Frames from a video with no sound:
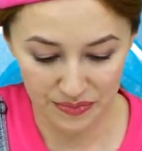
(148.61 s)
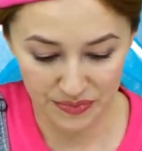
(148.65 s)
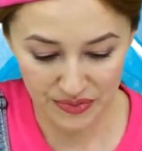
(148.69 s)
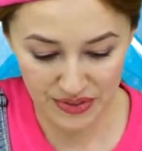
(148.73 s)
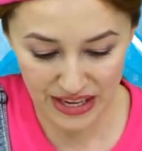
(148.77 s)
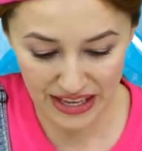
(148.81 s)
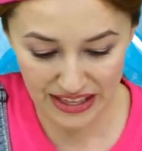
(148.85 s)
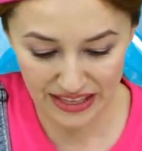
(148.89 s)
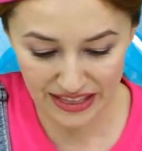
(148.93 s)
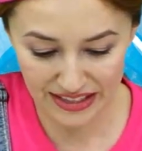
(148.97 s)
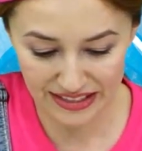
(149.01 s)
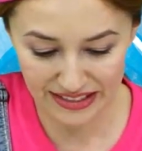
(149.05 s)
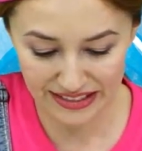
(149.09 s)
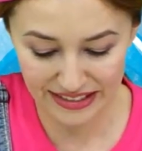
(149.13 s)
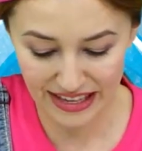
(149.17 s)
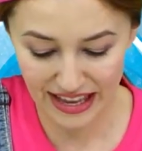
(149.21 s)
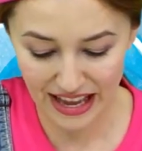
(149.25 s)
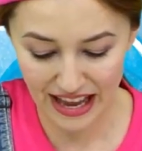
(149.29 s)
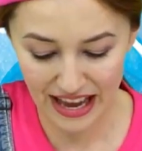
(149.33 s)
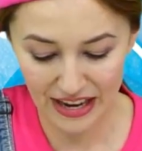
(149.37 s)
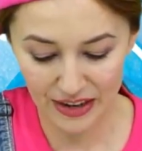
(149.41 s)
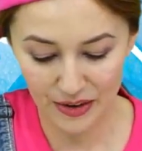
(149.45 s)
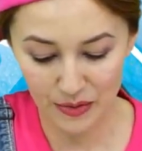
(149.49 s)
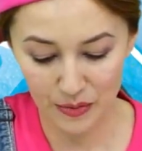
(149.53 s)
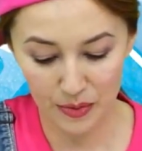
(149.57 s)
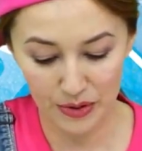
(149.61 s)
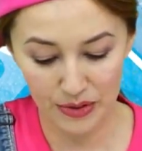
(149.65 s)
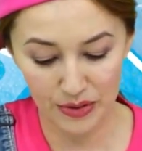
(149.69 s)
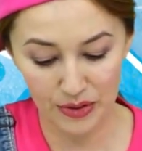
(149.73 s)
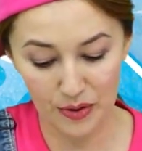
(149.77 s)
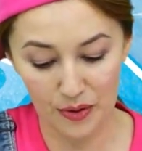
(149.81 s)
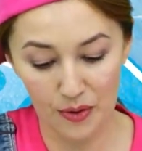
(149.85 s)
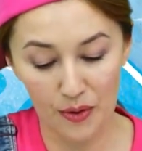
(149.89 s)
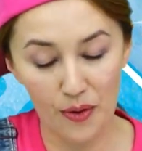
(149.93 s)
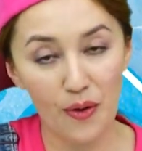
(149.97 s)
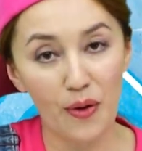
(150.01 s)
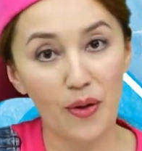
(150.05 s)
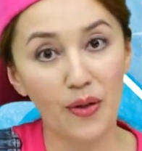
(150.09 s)
Take the side with the
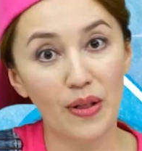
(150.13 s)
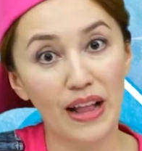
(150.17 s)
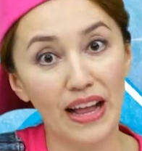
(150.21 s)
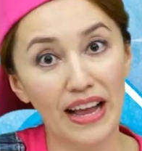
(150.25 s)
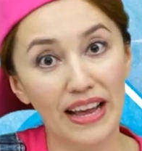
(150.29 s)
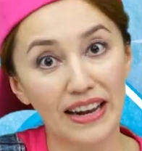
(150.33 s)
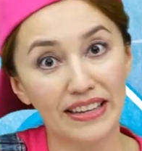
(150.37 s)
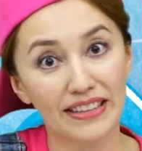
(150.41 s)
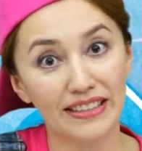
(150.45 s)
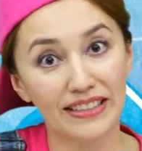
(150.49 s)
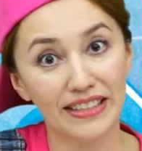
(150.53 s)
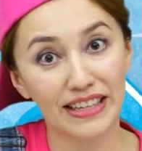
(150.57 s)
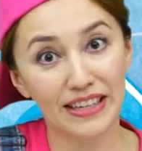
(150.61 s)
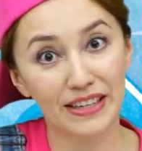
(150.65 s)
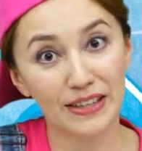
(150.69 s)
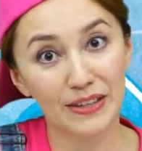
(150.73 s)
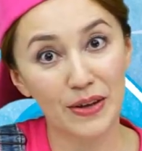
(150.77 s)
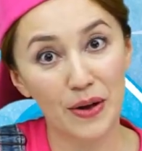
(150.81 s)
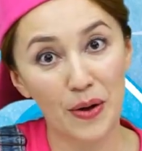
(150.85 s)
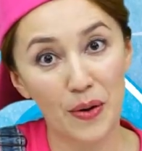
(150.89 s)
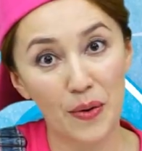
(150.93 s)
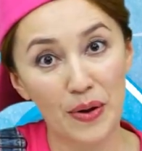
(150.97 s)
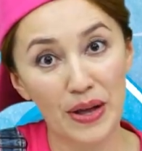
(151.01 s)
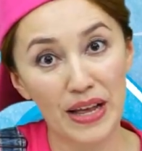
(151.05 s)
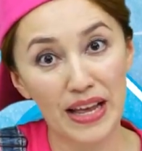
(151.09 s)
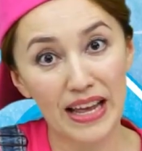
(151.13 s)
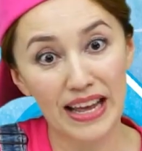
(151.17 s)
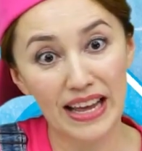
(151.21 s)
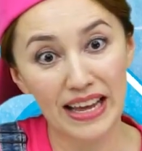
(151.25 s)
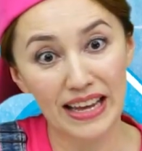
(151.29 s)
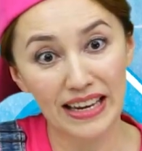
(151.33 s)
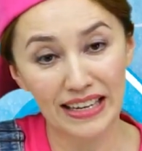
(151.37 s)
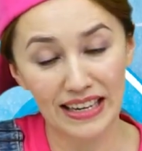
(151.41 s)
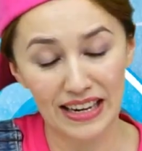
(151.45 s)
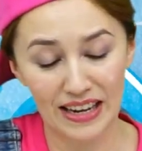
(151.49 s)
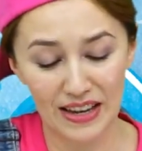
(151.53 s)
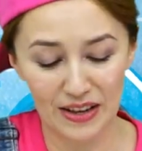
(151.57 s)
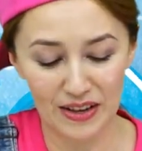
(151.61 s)
hole and it's going to go
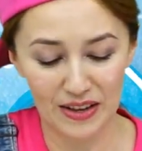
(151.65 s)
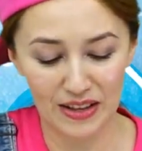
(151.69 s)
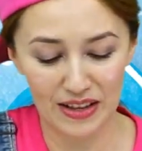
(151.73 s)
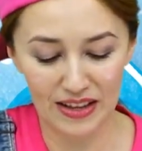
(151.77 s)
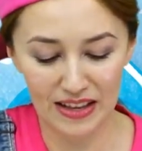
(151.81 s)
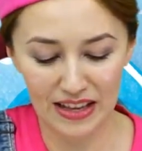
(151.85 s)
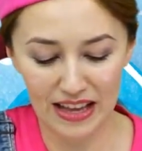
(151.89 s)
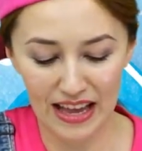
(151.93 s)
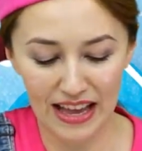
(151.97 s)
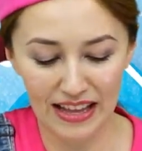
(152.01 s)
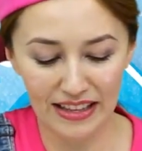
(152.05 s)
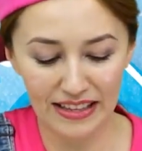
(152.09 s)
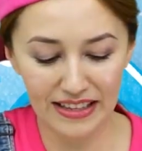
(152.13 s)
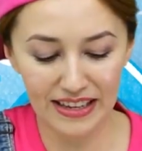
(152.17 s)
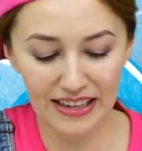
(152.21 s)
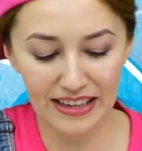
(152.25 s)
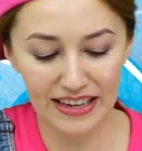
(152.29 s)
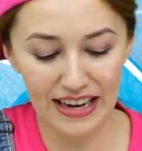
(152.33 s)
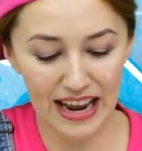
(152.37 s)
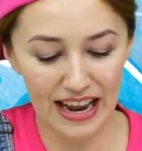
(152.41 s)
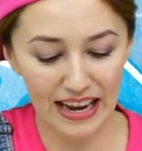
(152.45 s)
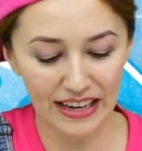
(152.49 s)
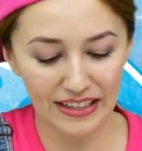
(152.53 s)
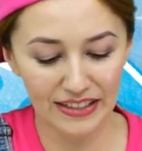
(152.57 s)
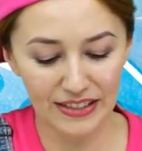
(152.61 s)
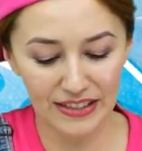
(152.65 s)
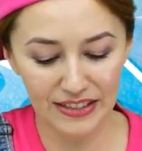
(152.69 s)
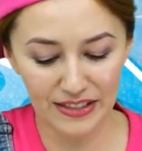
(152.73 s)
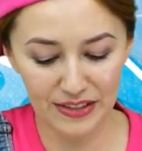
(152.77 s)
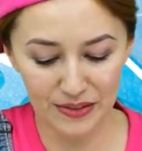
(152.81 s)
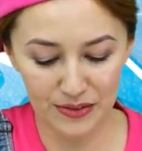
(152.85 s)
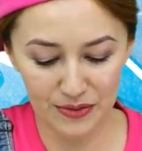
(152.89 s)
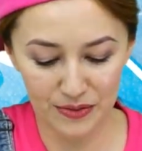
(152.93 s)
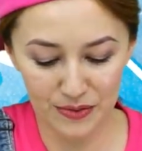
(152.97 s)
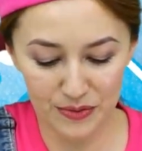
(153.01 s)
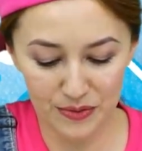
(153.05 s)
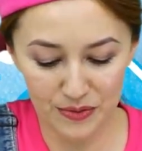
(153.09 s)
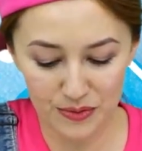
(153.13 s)
in and connect
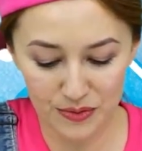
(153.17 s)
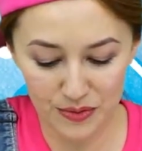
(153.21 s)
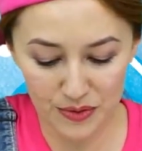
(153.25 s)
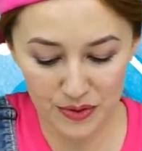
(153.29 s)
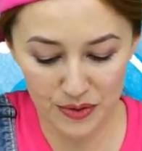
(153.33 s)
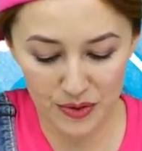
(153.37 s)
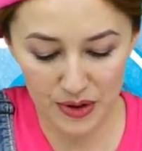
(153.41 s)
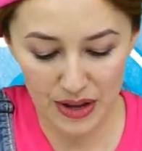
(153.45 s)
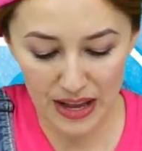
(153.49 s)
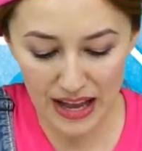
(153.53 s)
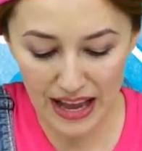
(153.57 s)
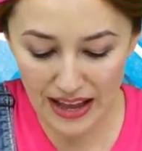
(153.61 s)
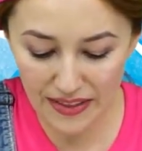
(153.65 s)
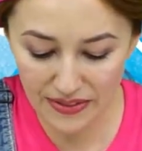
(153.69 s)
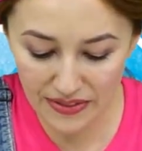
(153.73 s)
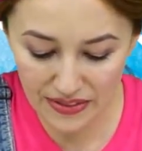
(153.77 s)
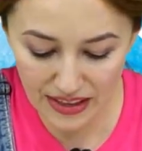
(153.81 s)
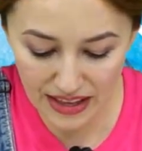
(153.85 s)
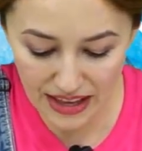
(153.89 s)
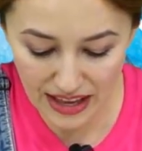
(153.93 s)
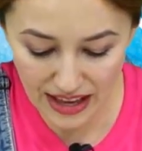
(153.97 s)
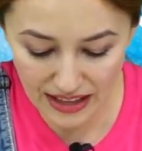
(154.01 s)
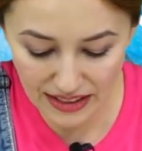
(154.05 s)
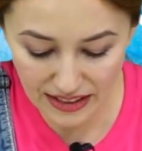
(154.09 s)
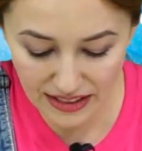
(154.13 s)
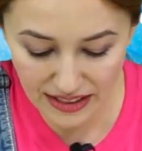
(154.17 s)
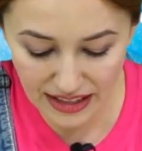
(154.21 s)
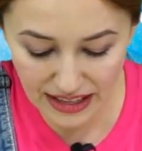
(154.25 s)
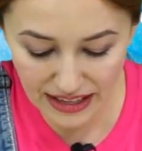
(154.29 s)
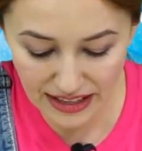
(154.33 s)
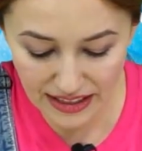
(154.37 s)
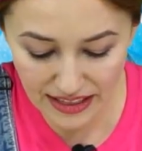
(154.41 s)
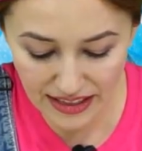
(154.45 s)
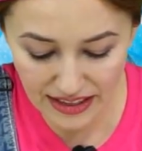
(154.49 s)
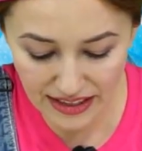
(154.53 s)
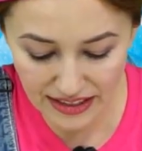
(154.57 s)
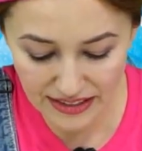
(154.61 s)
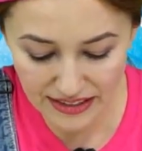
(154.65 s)
at the end
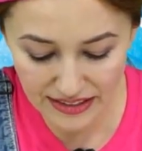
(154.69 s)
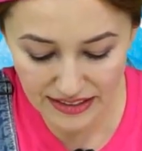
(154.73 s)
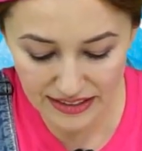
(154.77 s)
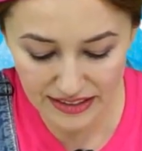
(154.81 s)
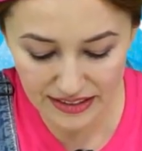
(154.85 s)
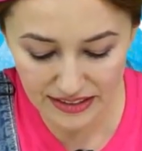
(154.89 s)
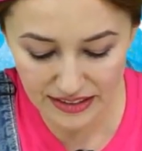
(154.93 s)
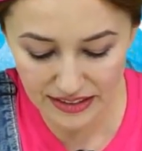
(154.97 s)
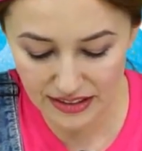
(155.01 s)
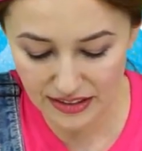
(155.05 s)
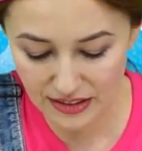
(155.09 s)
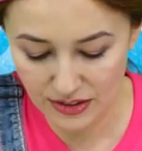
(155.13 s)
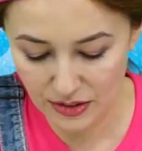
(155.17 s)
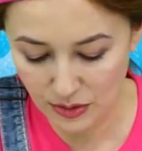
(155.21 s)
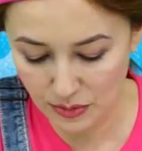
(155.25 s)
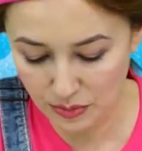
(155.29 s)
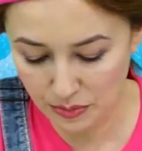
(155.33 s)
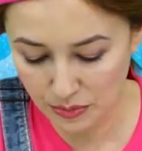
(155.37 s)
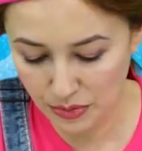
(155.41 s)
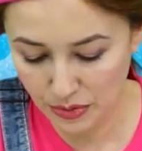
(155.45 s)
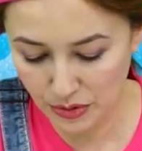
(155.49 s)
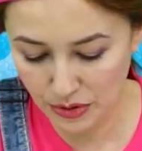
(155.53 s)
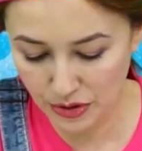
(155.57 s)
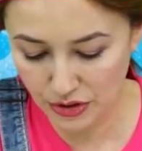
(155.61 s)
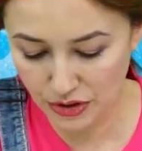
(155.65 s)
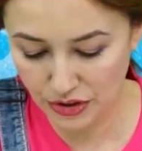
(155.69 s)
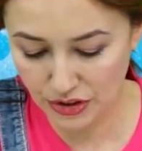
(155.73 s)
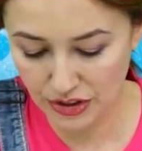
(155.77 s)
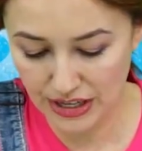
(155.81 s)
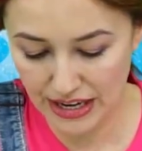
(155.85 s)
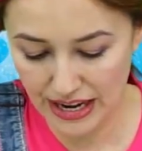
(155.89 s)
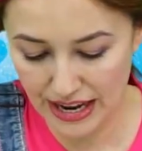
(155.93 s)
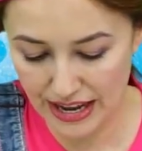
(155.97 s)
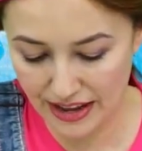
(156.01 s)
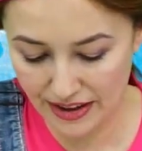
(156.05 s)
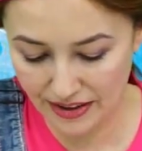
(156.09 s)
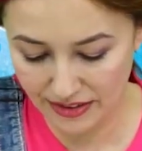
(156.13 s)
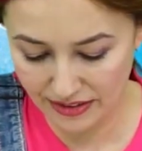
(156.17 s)
like this. So push
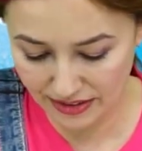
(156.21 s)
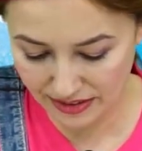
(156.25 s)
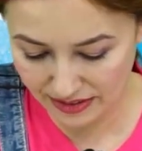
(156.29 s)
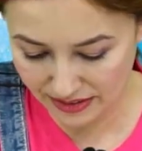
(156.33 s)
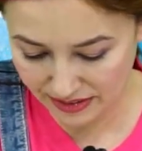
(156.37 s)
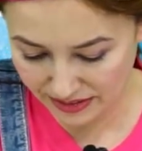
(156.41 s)
down,